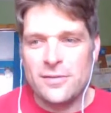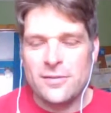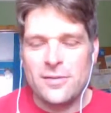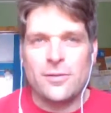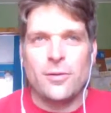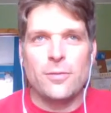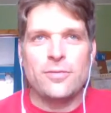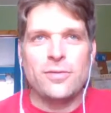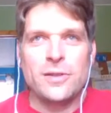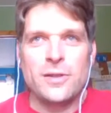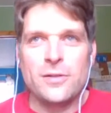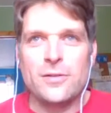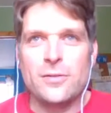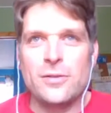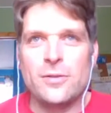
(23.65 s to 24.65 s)
So hopefully
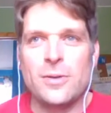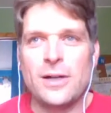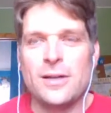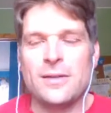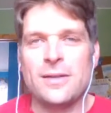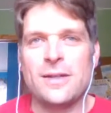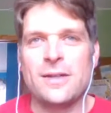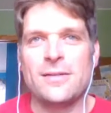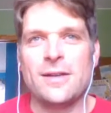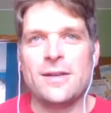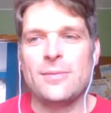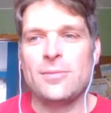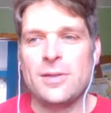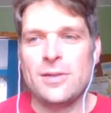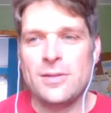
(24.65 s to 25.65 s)
you're doing well and had
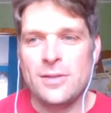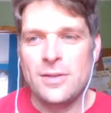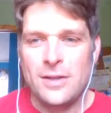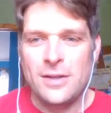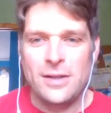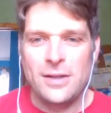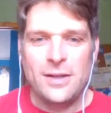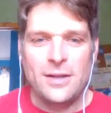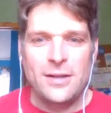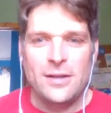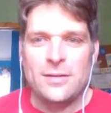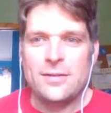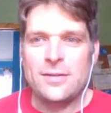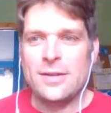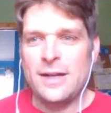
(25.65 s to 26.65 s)
time to
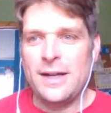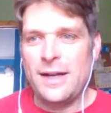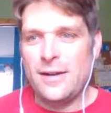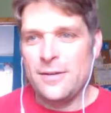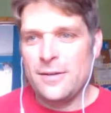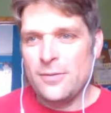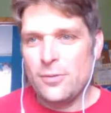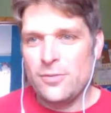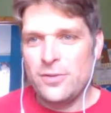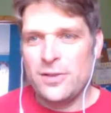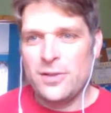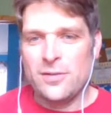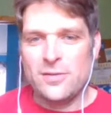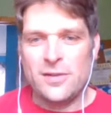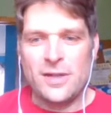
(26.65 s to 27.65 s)
get out, and
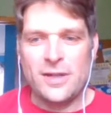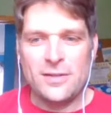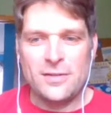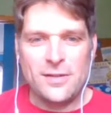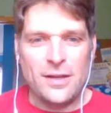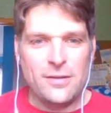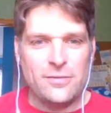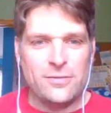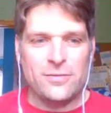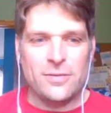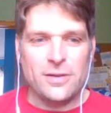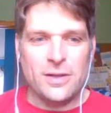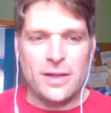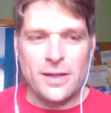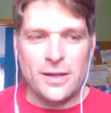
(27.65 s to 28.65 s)
hopefully you're staying safe
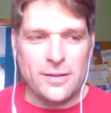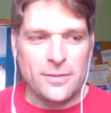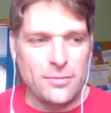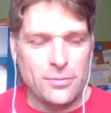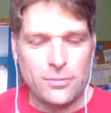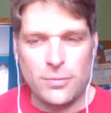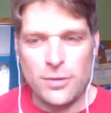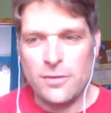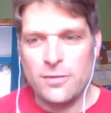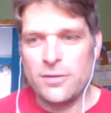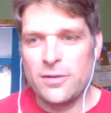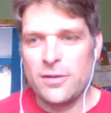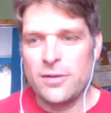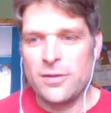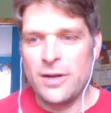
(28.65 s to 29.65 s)

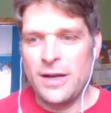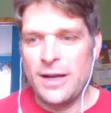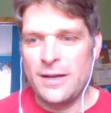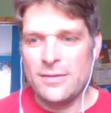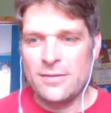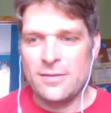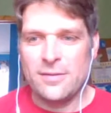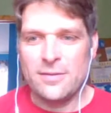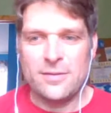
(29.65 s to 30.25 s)
wherever you're at